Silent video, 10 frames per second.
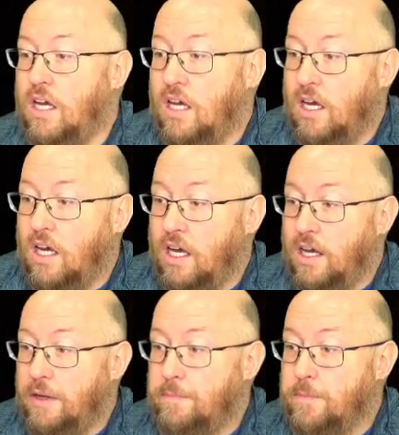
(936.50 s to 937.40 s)

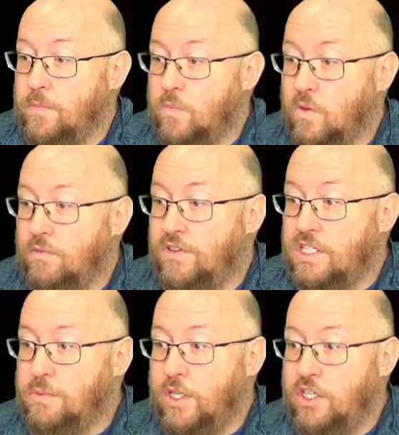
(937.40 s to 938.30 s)
For
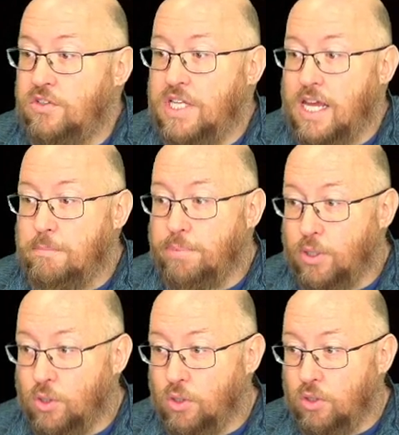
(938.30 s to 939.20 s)
this, we're going to use a
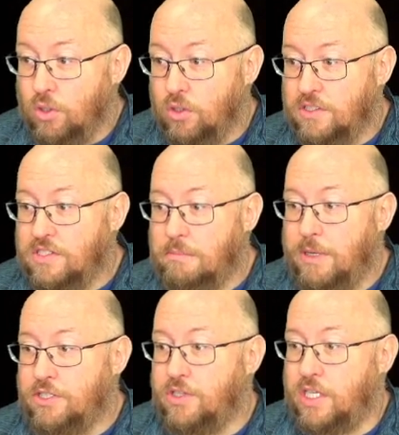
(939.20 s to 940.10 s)
pearl
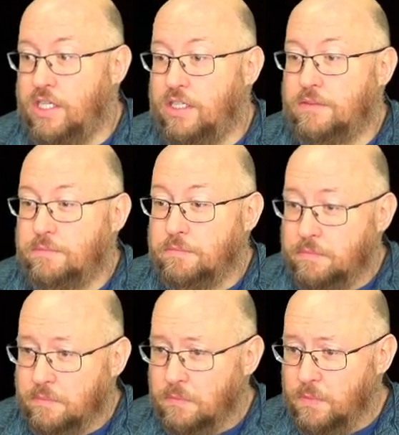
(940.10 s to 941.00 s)
symmetric.
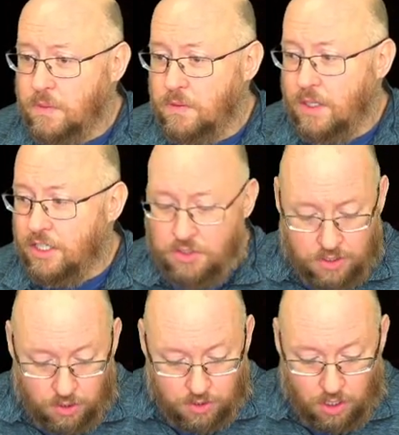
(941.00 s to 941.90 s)
And you can
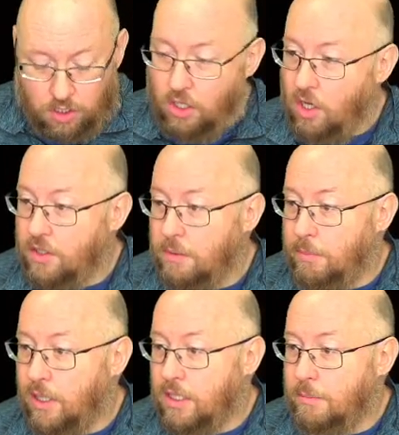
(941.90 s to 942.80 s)
look along the
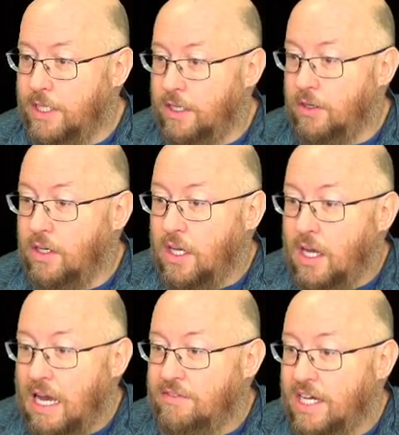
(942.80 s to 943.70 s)
bottom here.
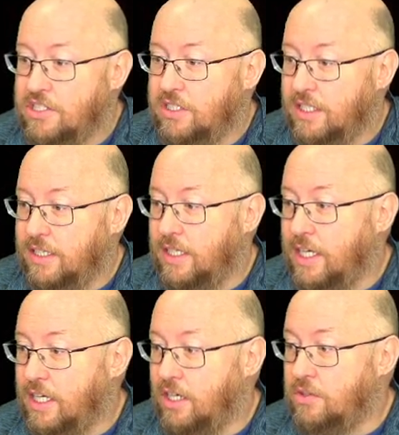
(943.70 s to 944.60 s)
I've actually
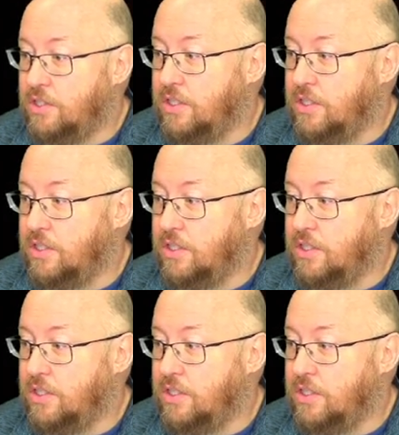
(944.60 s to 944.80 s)
laid out,